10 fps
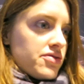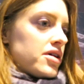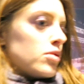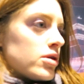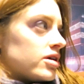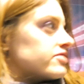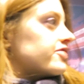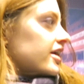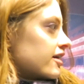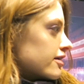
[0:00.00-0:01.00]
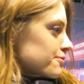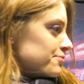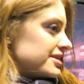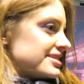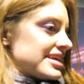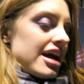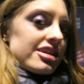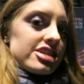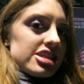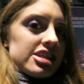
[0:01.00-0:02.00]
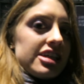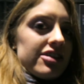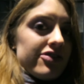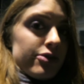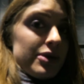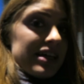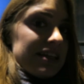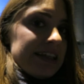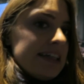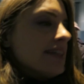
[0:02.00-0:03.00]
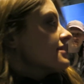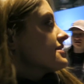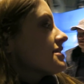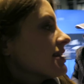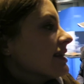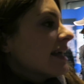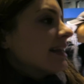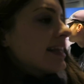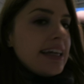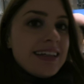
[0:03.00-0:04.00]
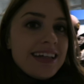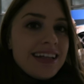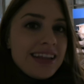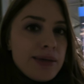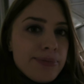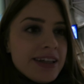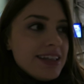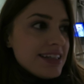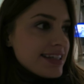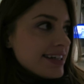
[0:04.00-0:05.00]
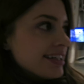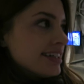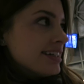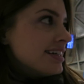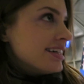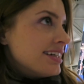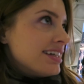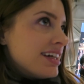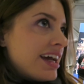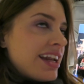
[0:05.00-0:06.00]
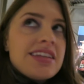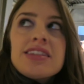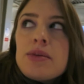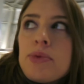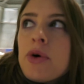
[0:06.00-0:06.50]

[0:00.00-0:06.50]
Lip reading: for a world fair, but it's actually from aliens. They landed and they put this here, and at some